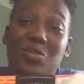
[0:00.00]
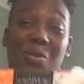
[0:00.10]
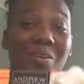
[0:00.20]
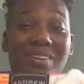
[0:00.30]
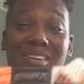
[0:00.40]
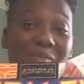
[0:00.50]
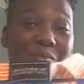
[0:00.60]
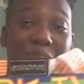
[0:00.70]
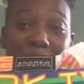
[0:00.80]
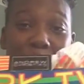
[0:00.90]
twerk if
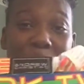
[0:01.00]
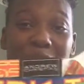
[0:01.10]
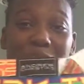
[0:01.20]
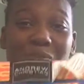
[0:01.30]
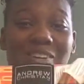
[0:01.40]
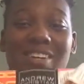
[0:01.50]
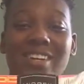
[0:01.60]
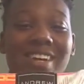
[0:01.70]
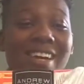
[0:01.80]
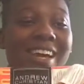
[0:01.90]
you, if you want to twerk.
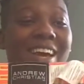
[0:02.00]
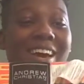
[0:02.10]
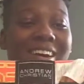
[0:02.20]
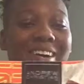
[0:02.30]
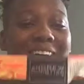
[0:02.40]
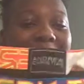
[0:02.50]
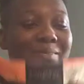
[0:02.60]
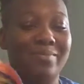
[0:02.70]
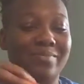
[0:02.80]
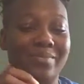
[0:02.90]

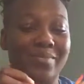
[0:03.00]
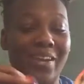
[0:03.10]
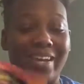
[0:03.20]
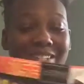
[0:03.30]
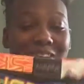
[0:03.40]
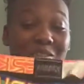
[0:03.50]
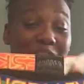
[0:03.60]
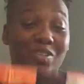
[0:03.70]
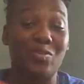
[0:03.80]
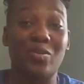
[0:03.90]
Um, I guess these are
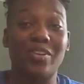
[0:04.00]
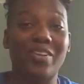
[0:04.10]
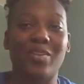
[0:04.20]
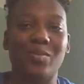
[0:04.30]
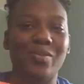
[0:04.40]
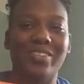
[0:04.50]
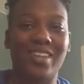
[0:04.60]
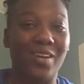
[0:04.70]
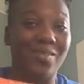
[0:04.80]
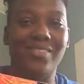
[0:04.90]
good twerking underwears.
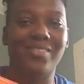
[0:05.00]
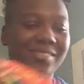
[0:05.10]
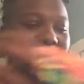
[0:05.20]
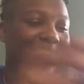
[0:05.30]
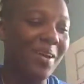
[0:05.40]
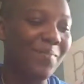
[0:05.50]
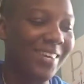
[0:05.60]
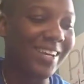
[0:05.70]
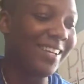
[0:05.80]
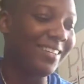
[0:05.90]
I don't know. I'm
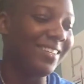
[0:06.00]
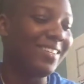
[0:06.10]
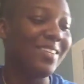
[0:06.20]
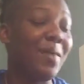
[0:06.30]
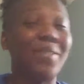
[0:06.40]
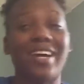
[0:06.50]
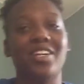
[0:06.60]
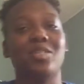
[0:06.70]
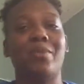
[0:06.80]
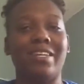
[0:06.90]
not gonna I'm not
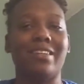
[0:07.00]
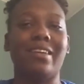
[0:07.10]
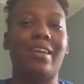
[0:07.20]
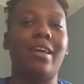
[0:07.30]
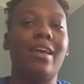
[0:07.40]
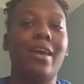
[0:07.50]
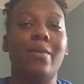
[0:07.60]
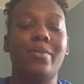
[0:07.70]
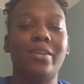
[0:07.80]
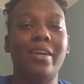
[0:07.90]
gonna speculate,
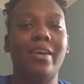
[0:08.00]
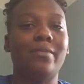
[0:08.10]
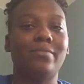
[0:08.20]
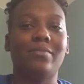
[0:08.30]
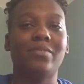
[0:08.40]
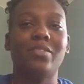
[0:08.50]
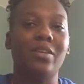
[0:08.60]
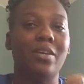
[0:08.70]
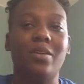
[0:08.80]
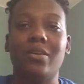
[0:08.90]
but yeah,
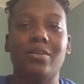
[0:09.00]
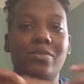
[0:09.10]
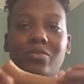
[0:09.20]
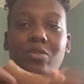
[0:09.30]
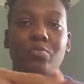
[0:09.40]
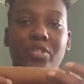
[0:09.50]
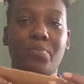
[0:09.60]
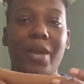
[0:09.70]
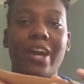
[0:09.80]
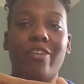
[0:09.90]
just put your
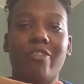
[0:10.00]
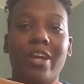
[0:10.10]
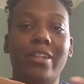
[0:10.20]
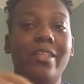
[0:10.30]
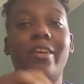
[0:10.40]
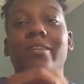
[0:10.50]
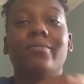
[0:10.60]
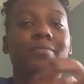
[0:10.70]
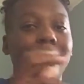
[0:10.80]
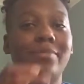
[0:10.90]
packer right in there
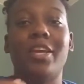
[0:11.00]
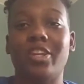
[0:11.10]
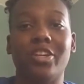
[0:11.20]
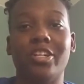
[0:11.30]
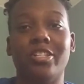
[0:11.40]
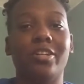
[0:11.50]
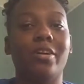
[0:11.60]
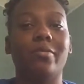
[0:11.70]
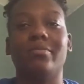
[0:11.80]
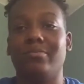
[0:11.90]
and you're good to
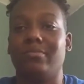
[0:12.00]
go.